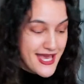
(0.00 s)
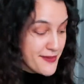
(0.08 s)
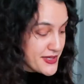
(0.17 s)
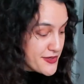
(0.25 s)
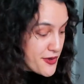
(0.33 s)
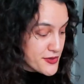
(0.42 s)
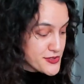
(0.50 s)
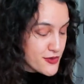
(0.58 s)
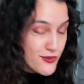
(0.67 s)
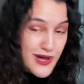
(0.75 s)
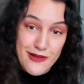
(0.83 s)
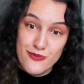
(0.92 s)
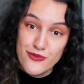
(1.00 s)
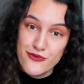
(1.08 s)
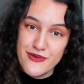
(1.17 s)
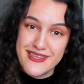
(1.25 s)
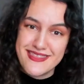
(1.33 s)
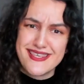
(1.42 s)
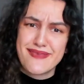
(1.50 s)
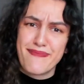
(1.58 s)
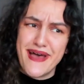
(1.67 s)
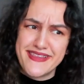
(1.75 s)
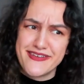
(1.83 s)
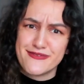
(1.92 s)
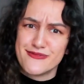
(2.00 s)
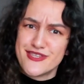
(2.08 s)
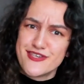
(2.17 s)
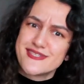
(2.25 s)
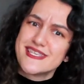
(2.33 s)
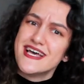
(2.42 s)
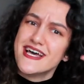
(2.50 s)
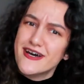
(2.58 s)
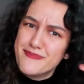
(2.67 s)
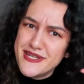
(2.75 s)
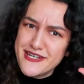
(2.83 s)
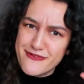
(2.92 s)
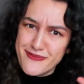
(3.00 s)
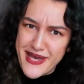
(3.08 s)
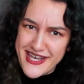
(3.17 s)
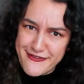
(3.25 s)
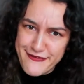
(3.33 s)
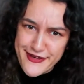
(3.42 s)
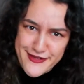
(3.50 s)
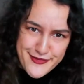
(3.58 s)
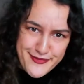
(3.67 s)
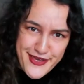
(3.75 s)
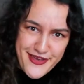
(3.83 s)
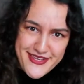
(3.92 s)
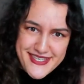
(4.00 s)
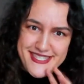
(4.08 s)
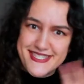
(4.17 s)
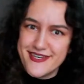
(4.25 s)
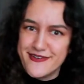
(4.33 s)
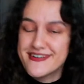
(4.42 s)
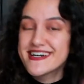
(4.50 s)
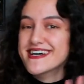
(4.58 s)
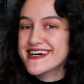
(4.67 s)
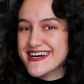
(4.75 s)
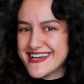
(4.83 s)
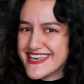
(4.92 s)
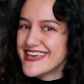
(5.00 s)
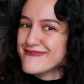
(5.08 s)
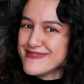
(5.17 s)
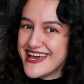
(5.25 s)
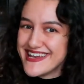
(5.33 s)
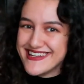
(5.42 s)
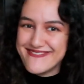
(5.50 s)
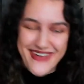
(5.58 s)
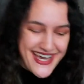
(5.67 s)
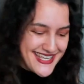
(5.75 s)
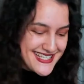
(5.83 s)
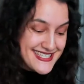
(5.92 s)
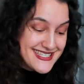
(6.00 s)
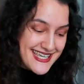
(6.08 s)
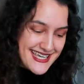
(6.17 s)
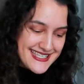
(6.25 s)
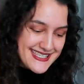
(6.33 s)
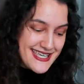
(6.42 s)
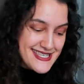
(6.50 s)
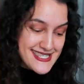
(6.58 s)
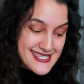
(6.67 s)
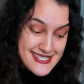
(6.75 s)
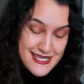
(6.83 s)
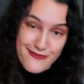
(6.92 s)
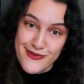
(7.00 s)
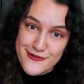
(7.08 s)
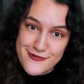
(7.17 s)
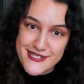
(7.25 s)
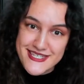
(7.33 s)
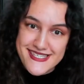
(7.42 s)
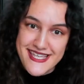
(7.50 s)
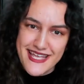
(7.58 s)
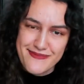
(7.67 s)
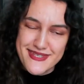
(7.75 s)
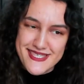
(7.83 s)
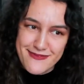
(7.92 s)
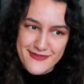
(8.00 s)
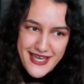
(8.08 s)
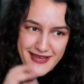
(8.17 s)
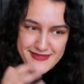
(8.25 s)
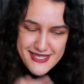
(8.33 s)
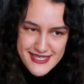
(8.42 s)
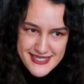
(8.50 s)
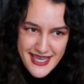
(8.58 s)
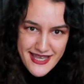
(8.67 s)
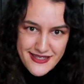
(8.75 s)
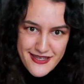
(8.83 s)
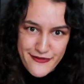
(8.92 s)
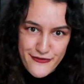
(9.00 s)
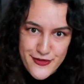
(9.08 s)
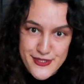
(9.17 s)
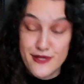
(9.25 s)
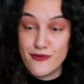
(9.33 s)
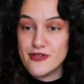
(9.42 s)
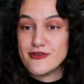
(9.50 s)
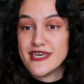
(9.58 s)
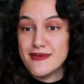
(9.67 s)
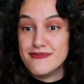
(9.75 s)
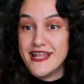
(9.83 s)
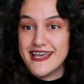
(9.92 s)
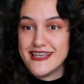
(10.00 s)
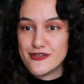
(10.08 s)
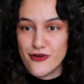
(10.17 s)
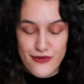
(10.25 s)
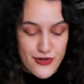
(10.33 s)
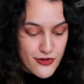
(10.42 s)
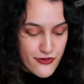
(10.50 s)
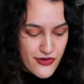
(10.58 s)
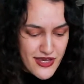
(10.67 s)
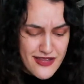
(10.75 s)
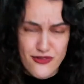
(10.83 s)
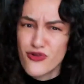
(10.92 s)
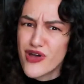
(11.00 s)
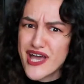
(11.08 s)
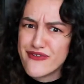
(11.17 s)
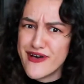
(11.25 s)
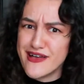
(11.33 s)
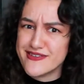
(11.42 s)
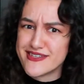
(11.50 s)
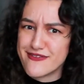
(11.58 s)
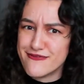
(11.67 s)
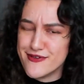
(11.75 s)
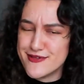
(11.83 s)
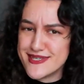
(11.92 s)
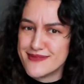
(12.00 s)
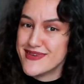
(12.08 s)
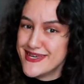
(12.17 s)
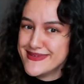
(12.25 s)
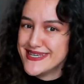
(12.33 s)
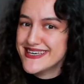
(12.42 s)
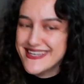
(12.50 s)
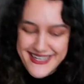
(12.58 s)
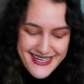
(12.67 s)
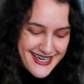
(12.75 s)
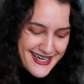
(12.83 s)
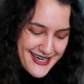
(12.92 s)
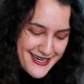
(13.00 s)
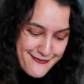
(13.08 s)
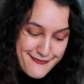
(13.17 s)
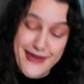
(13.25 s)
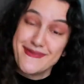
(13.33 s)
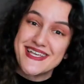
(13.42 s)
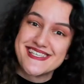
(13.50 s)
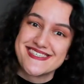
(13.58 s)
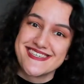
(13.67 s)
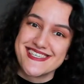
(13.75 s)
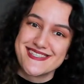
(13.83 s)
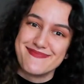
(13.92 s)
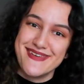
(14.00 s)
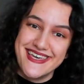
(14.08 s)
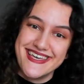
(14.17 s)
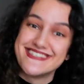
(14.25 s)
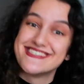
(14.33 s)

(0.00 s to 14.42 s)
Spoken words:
but also while moving this pattern, which is a bit of a mindfuck to be honest. So keep that in mind, that it's simple to understand, but sometimes it's kind of confusing when you keep playing it over and over again, or I found it confusing. Maybe it's just me.